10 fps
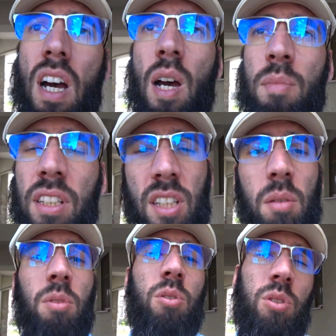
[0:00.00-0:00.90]
I'm not
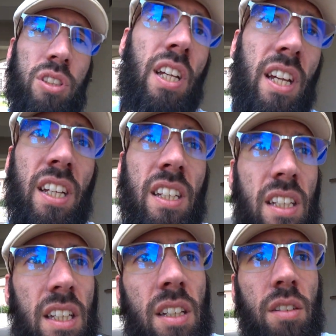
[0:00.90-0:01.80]
able to say
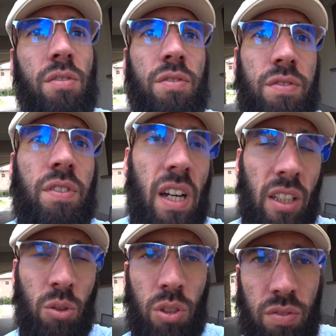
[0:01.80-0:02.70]
if
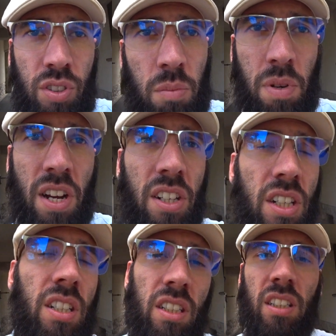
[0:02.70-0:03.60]
I could have done
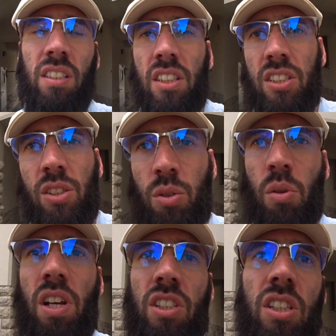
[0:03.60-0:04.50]
better in this
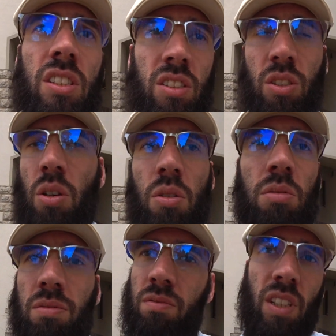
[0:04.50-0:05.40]
situation,
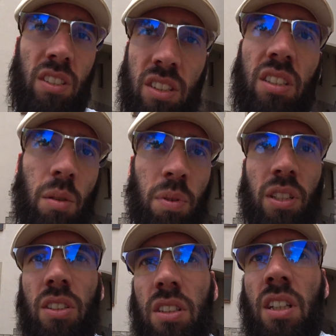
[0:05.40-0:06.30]
so it's the
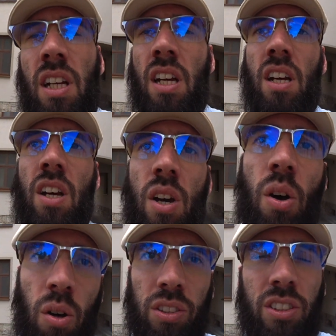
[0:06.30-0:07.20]
typical
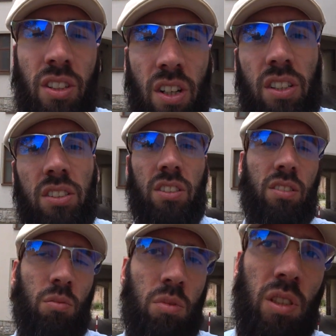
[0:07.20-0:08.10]
hot
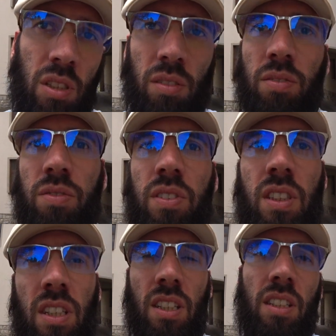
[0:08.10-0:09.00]
starts with
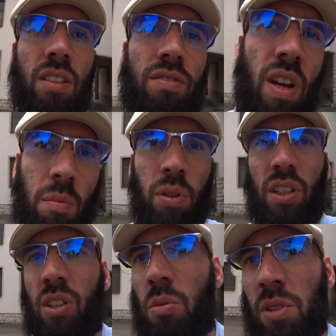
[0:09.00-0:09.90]
the vapor
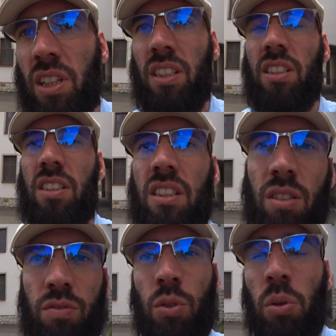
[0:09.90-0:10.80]
accumulated in
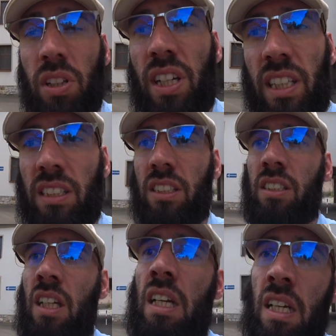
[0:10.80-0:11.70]
the fuel lines.